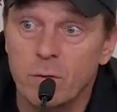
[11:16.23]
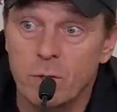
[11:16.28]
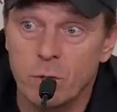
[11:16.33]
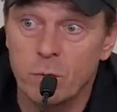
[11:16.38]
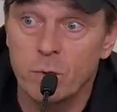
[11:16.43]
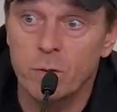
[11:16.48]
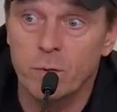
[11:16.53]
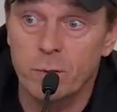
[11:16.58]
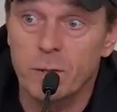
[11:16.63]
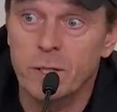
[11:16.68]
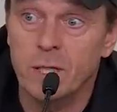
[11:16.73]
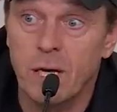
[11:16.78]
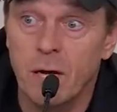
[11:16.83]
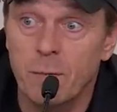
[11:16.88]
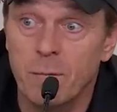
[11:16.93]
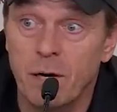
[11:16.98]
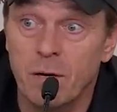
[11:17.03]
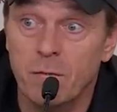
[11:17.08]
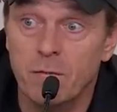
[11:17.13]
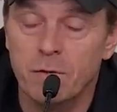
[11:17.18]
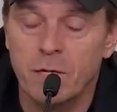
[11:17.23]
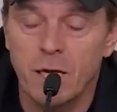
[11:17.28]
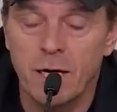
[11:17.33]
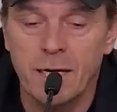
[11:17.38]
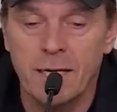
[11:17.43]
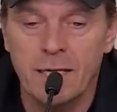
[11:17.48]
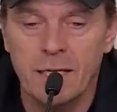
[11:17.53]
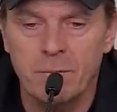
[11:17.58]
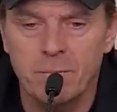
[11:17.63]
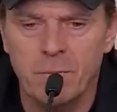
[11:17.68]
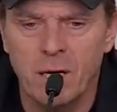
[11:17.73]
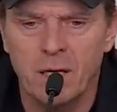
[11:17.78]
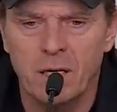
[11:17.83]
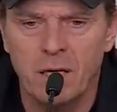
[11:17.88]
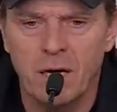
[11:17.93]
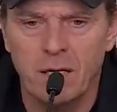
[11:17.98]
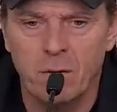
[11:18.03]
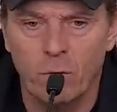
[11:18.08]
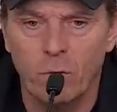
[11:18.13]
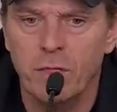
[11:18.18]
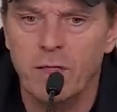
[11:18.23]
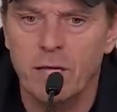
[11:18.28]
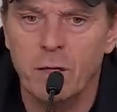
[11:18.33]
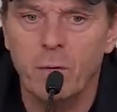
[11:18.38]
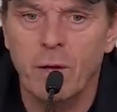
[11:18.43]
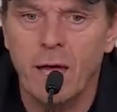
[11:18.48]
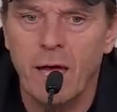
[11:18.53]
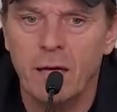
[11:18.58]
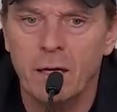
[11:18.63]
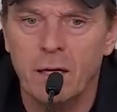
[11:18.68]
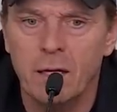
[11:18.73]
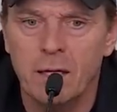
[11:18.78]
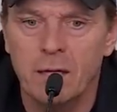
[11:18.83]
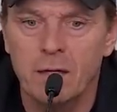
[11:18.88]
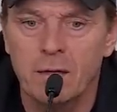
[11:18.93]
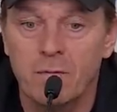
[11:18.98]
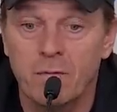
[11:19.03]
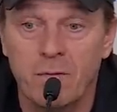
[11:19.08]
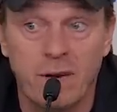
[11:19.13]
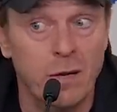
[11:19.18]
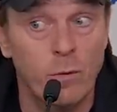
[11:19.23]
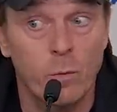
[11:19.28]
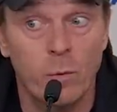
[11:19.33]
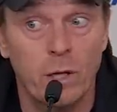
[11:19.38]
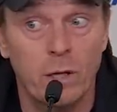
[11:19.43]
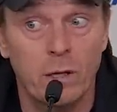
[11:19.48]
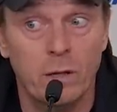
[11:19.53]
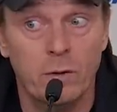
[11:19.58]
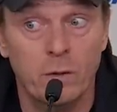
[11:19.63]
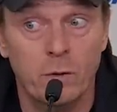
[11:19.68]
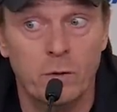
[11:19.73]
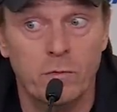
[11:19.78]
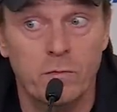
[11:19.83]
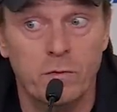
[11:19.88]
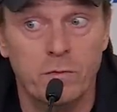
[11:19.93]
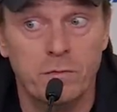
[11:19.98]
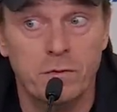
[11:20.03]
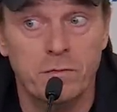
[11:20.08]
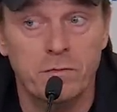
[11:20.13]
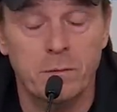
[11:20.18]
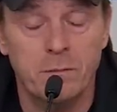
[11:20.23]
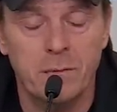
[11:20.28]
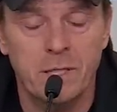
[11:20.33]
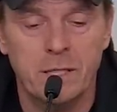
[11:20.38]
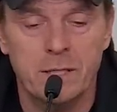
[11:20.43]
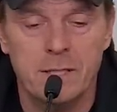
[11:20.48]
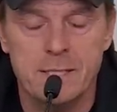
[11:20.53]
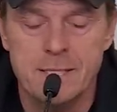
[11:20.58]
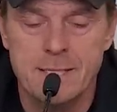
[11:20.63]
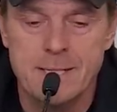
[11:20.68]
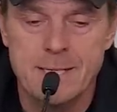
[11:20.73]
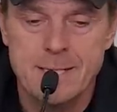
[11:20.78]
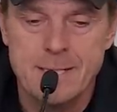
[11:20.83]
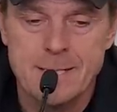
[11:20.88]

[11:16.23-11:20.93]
We knew they were going to come out flying, but I don't think we handled it very well those 50 minutes.